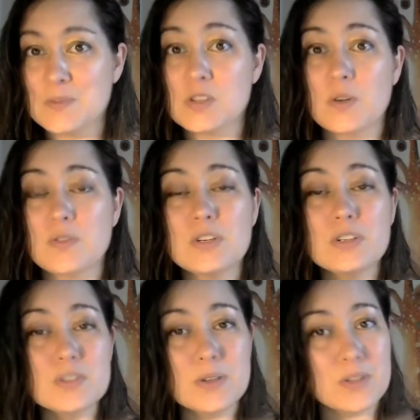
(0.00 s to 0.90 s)
So if
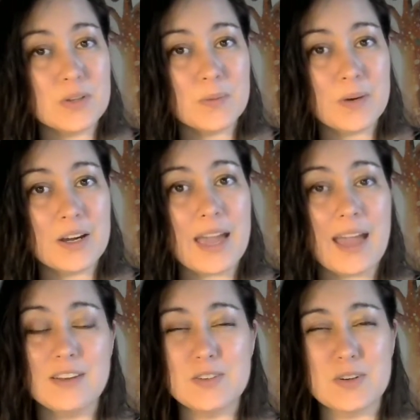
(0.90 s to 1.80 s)
you're doing glute work
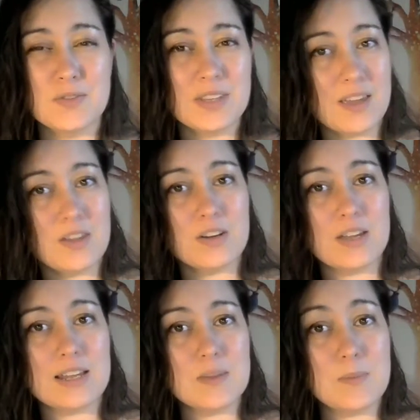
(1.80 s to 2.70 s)
and you don't feel like you're
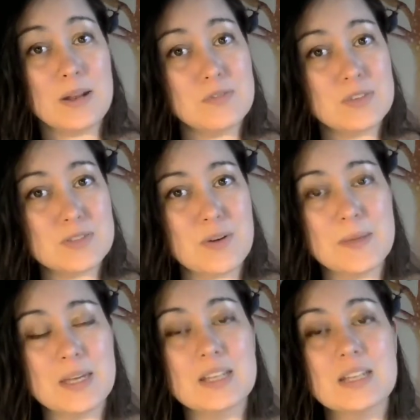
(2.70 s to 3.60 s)
getting the benefits
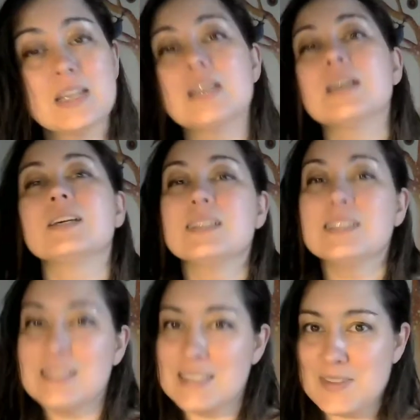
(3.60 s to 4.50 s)
from it,
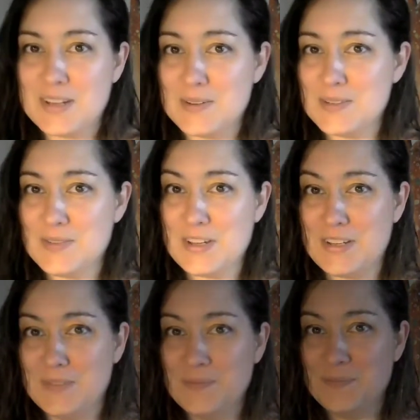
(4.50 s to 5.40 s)
this video is for
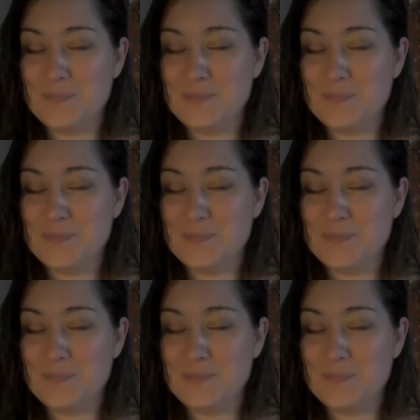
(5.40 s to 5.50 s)
you.